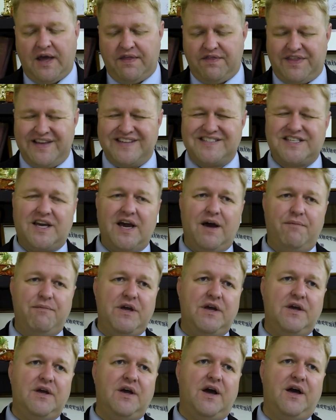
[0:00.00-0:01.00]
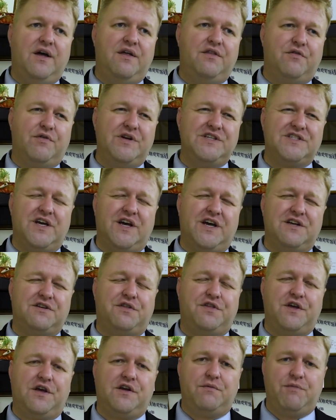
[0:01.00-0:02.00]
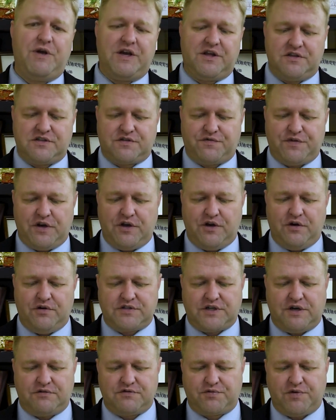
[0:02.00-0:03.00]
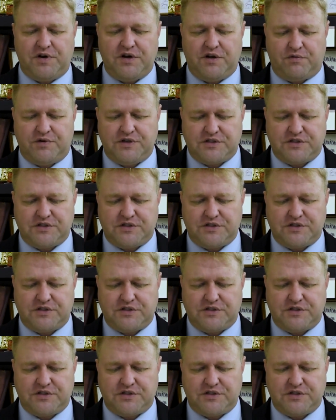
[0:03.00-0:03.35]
This got me, uh, the reason I got to thinking of making this video is I was reading a